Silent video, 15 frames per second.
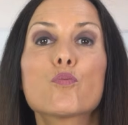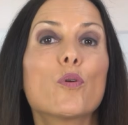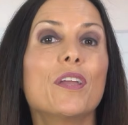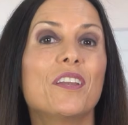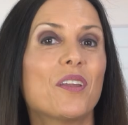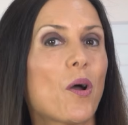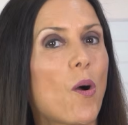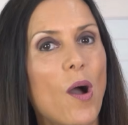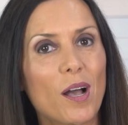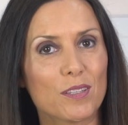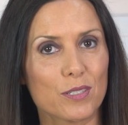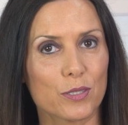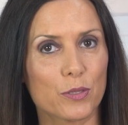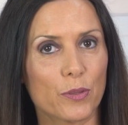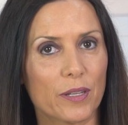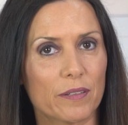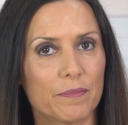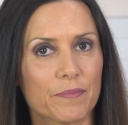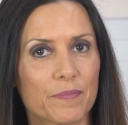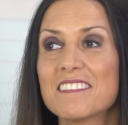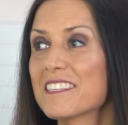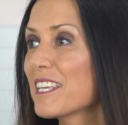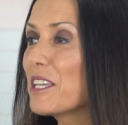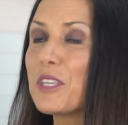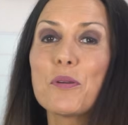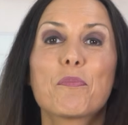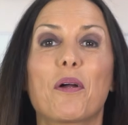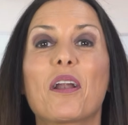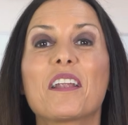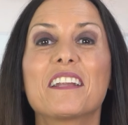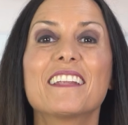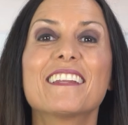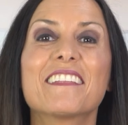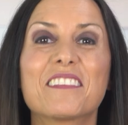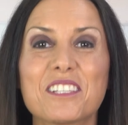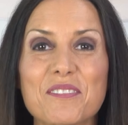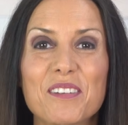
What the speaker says: we know how to do it. See, you barely needed this